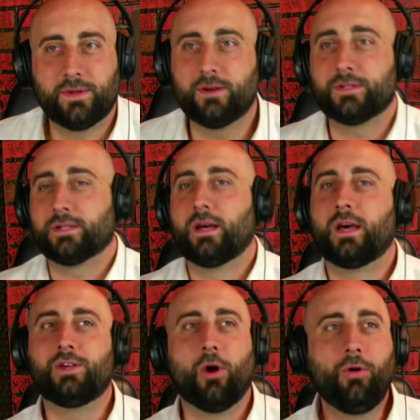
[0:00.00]
Here's
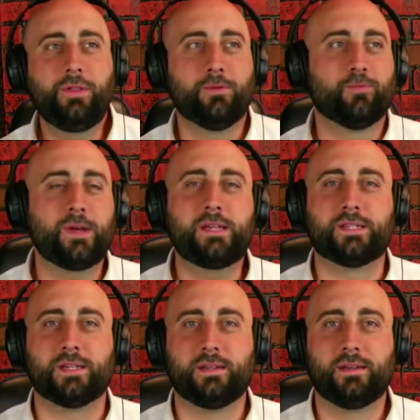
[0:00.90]
your only
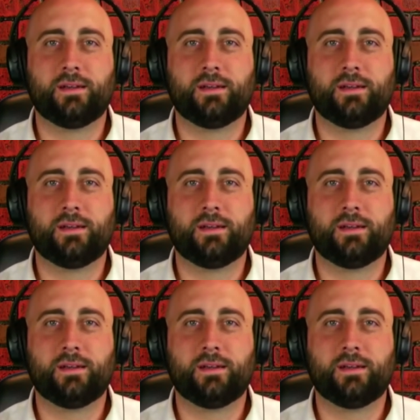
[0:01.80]
reason.